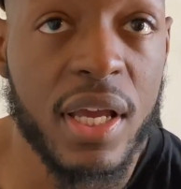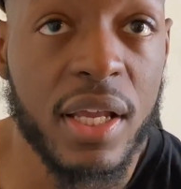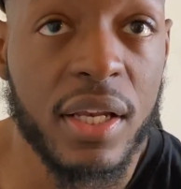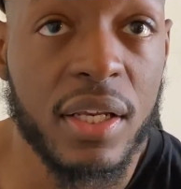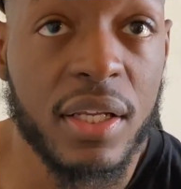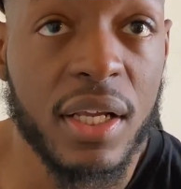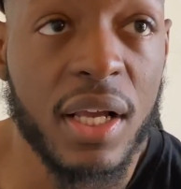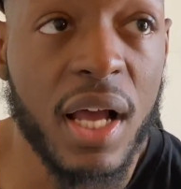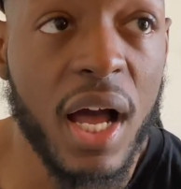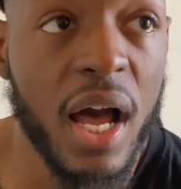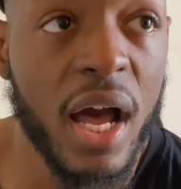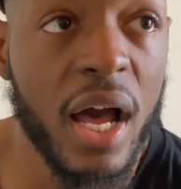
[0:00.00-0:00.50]

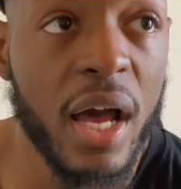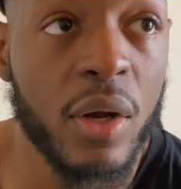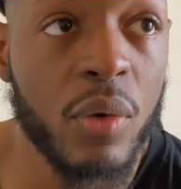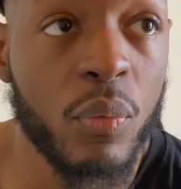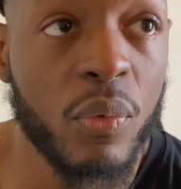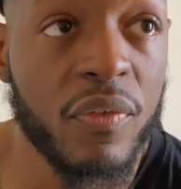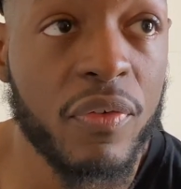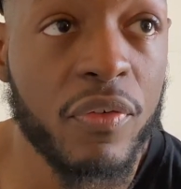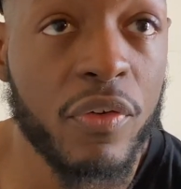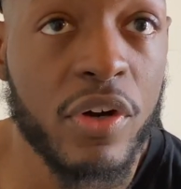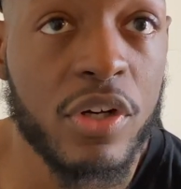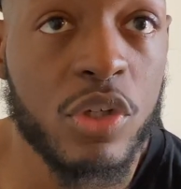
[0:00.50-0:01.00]
God
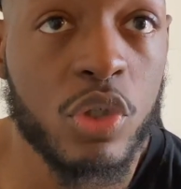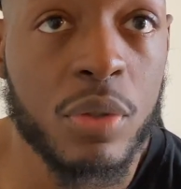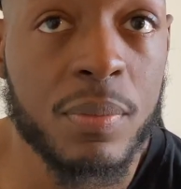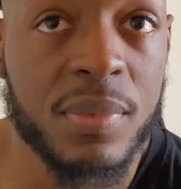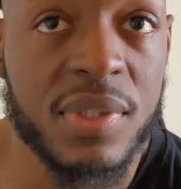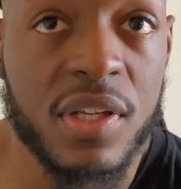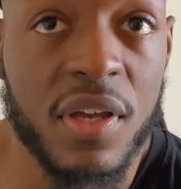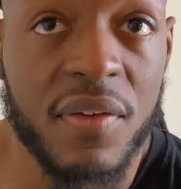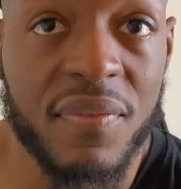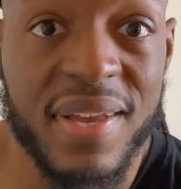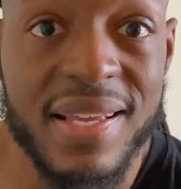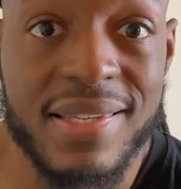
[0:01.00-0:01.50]
referred to
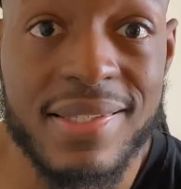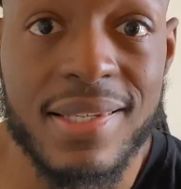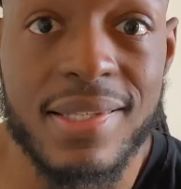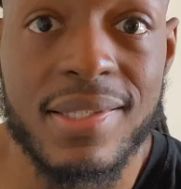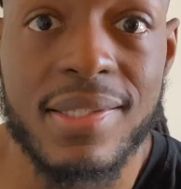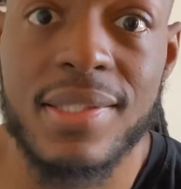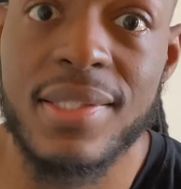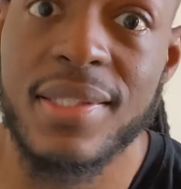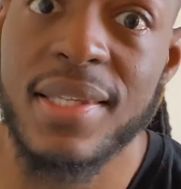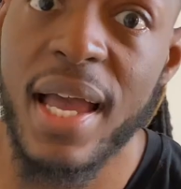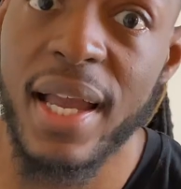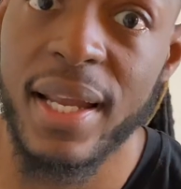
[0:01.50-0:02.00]
himself as the
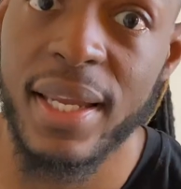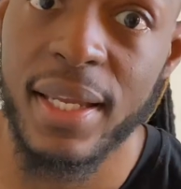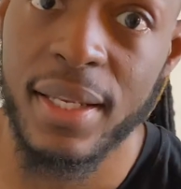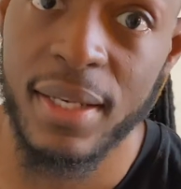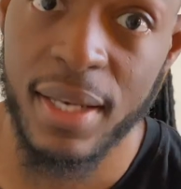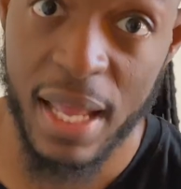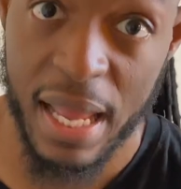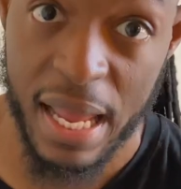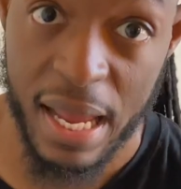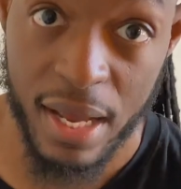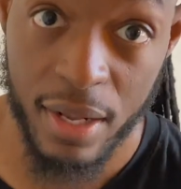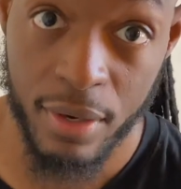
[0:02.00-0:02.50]
second
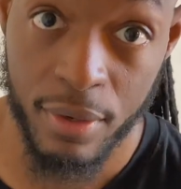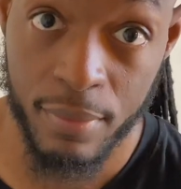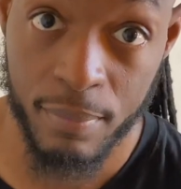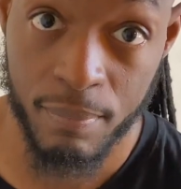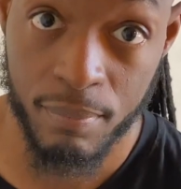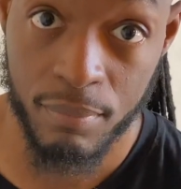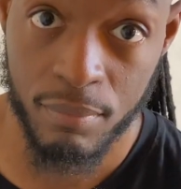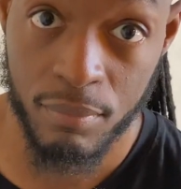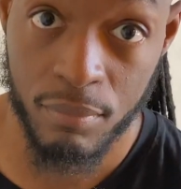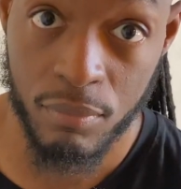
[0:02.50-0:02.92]
Adam.